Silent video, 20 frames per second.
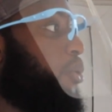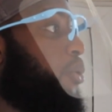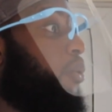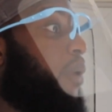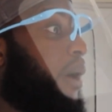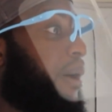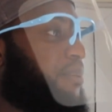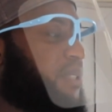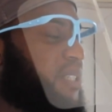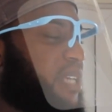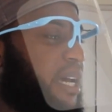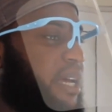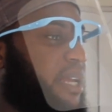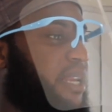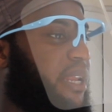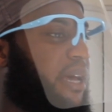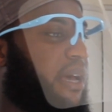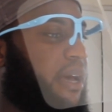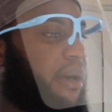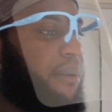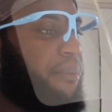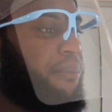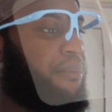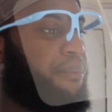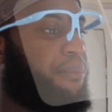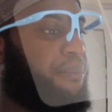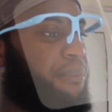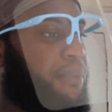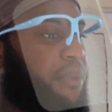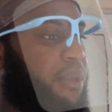cool website.
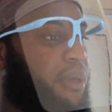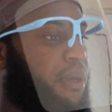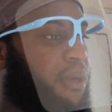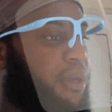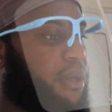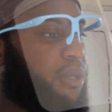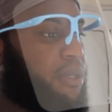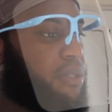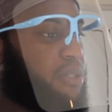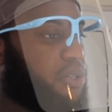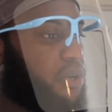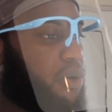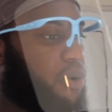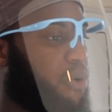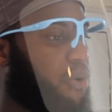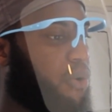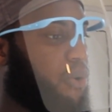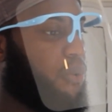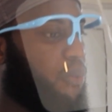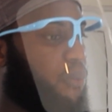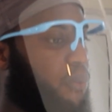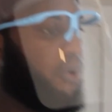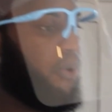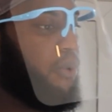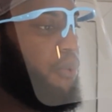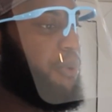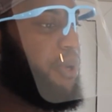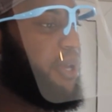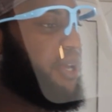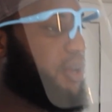So
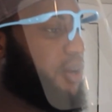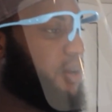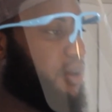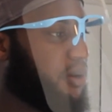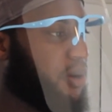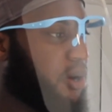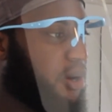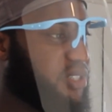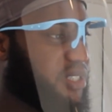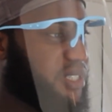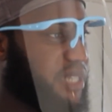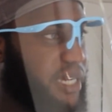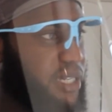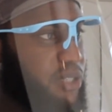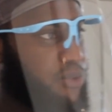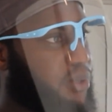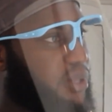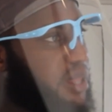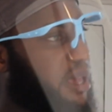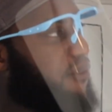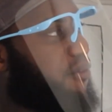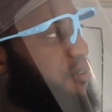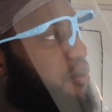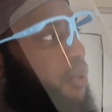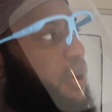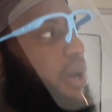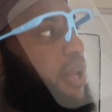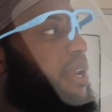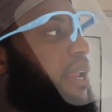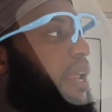we'll be in contact with
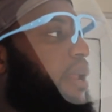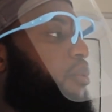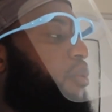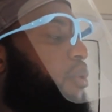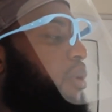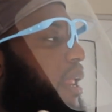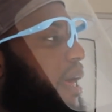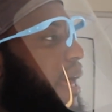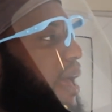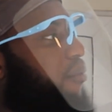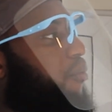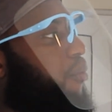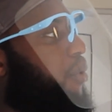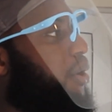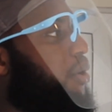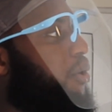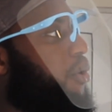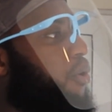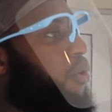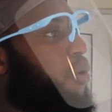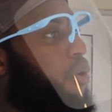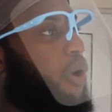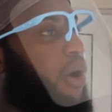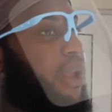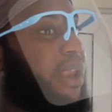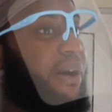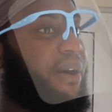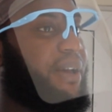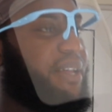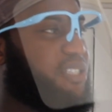everyone, and we'll let everyone know
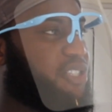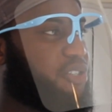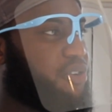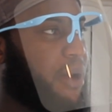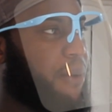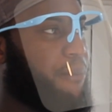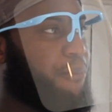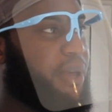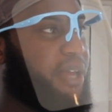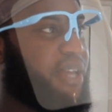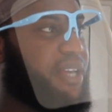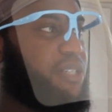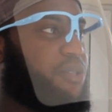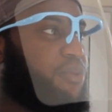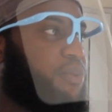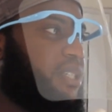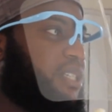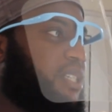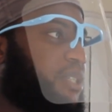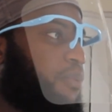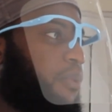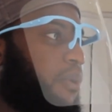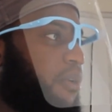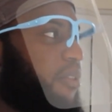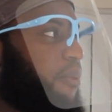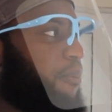on our Instagram page, which is probably